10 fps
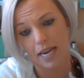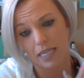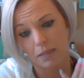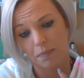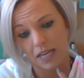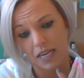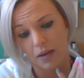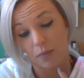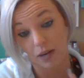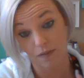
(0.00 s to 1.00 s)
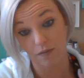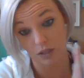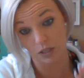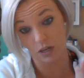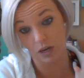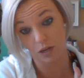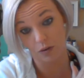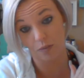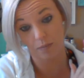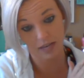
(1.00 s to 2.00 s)
ASP when I first started
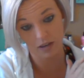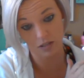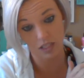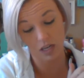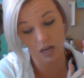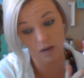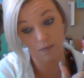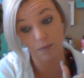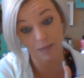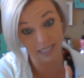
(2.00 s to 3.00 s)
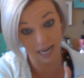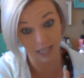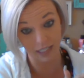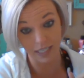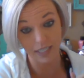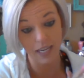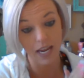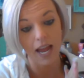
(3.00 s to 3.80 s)
doing my nails um, from Sally's.